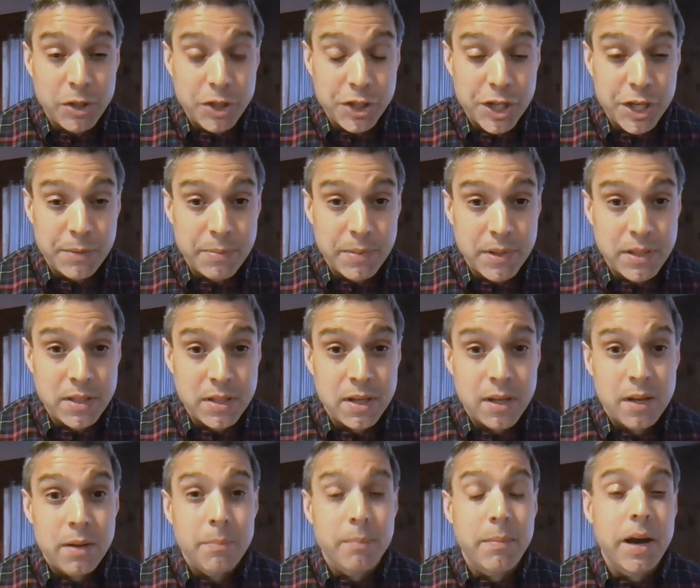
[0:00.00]
were cheapest.
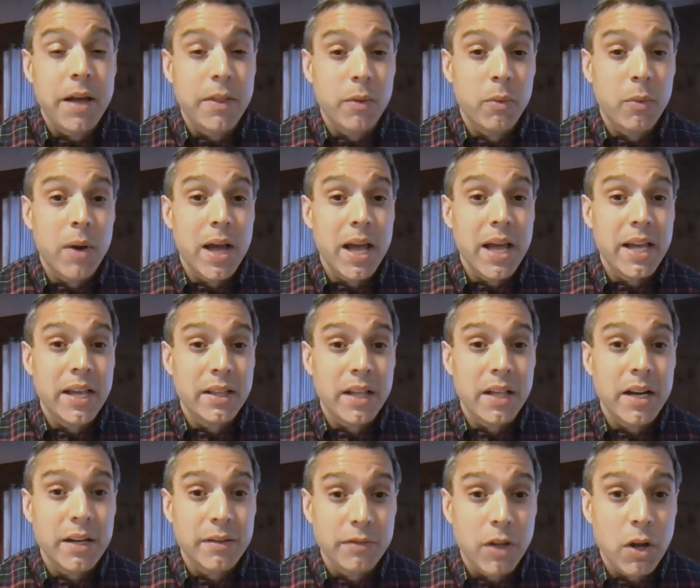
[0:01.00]
By the way, in
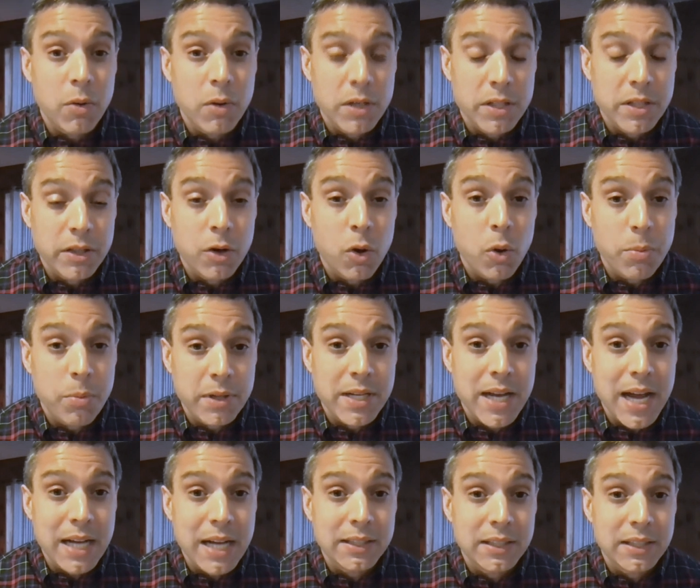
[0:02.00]
light of lower corporate
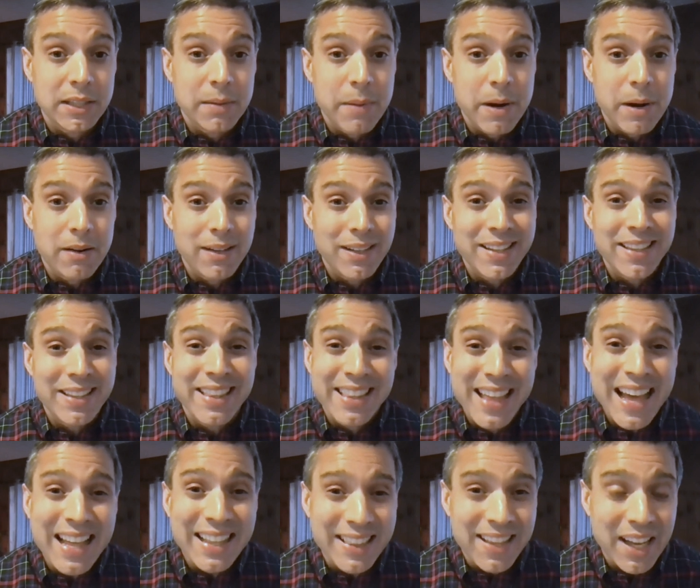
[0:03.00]
taxes in America,
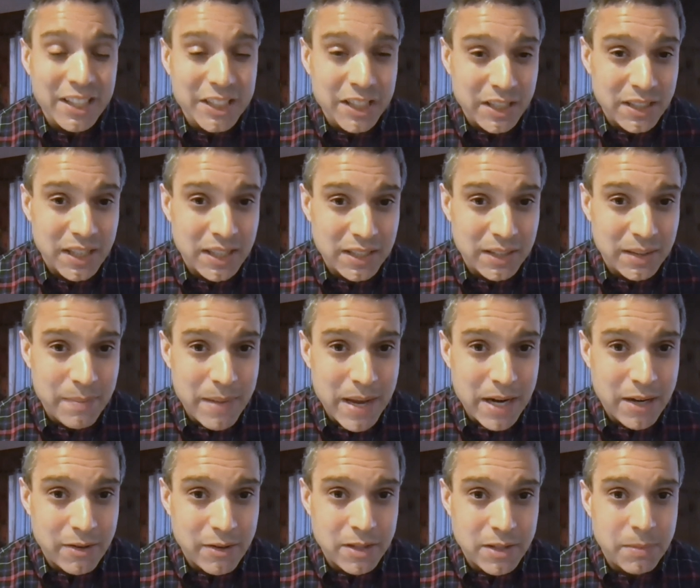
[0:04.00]
that logic doesn't
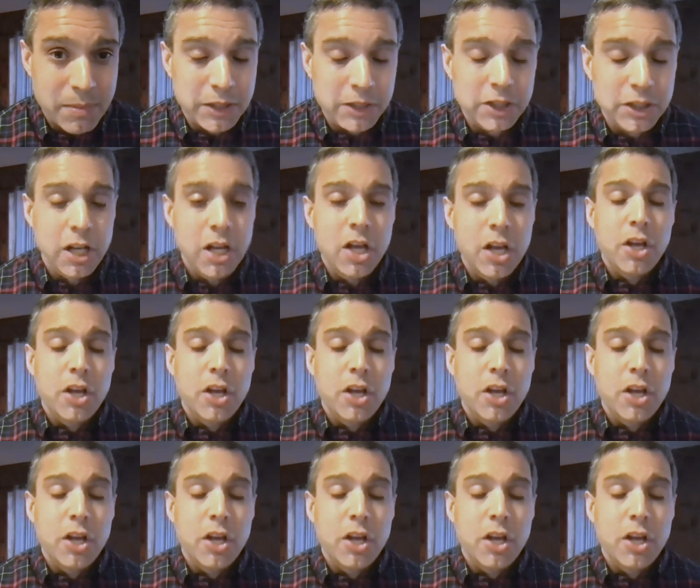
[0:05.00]
matter as much.